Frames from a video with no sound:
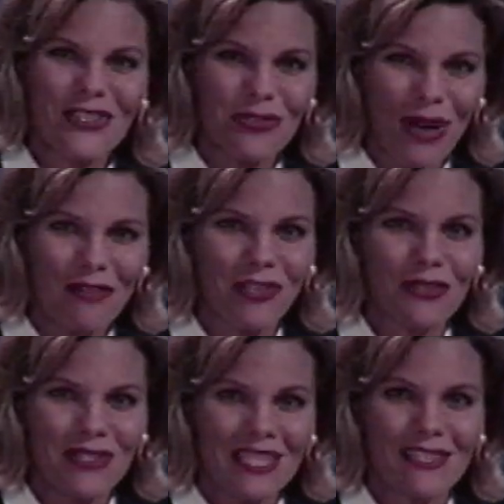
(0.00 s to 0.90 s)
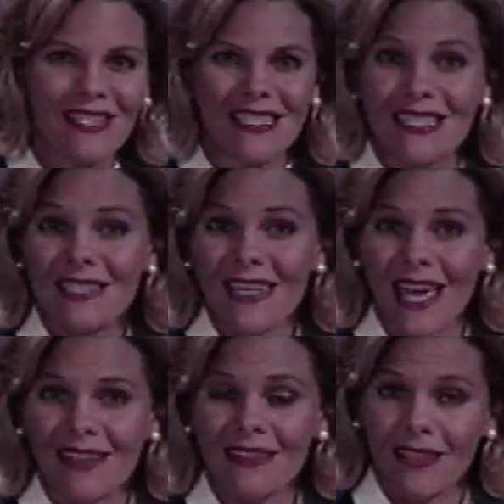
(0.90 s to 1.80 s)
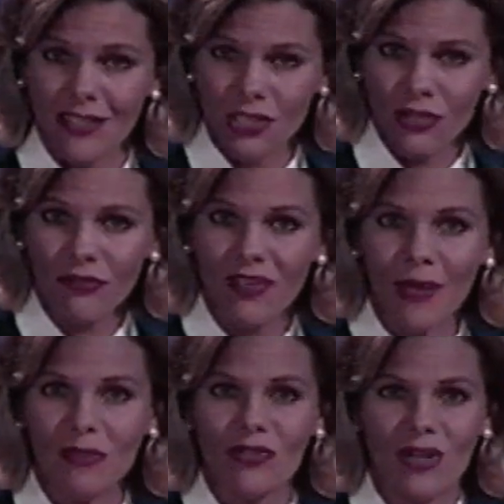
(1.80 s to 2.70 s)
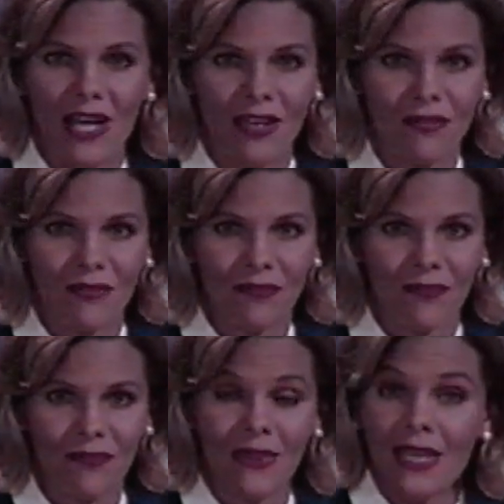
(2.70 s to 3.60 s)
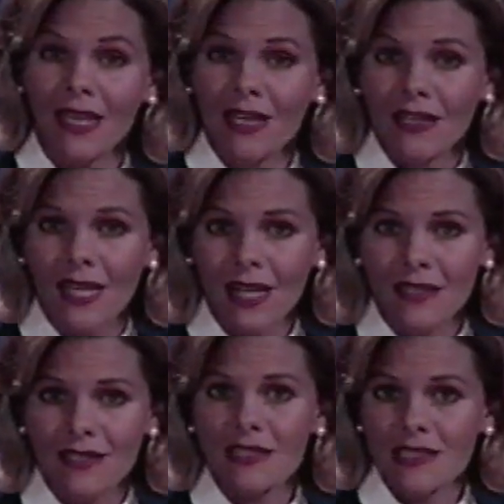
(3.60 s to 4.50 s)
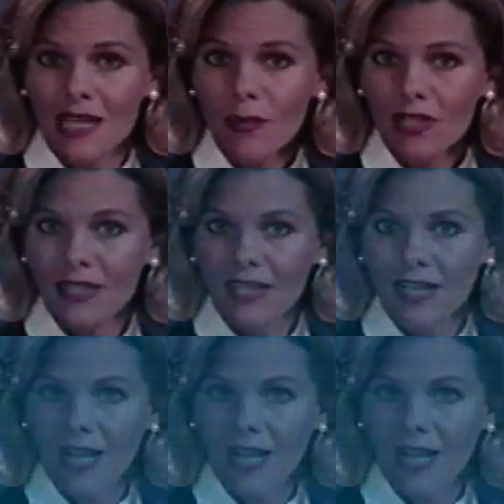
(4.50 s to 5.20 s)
driver utility diskette into your floppy drive. Next, double-click